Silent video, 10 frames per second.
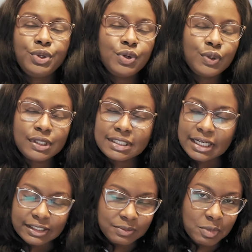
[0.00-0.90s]
know the
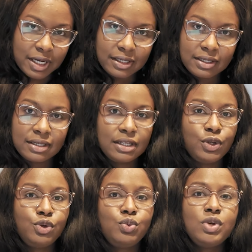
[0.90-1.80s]
tax man,
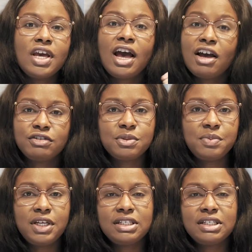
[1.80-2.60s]
we have to pay